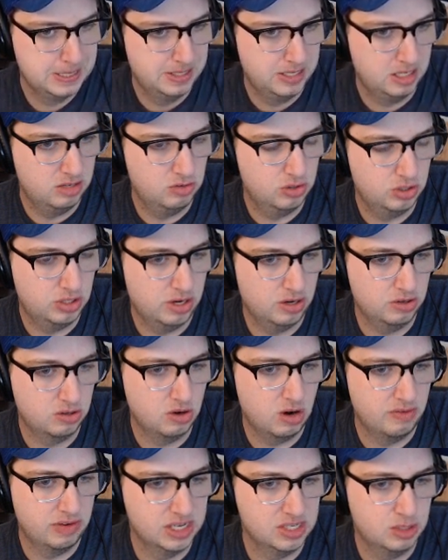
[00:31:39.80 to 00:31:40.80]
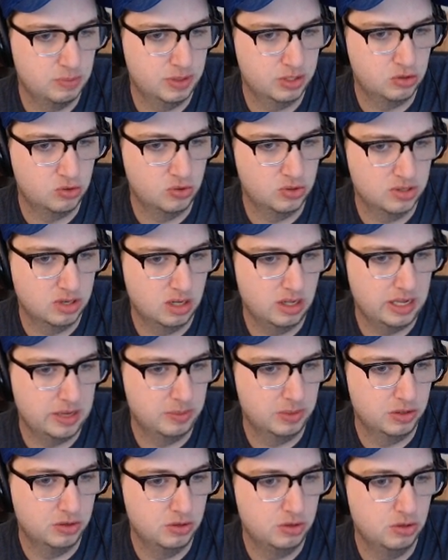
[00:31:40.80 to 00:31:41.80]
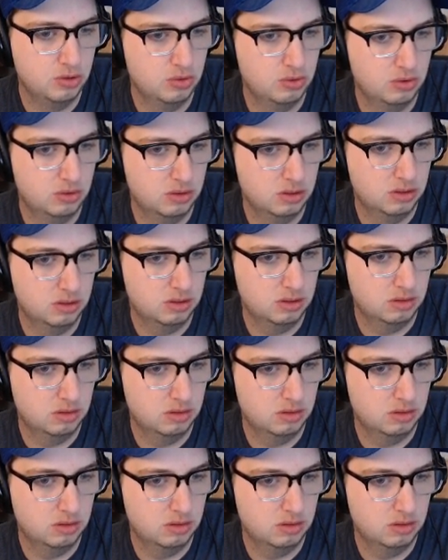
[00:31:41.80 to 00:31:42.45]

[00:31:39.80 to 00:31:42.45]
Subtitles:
Invoke character often has special rules that allow them to do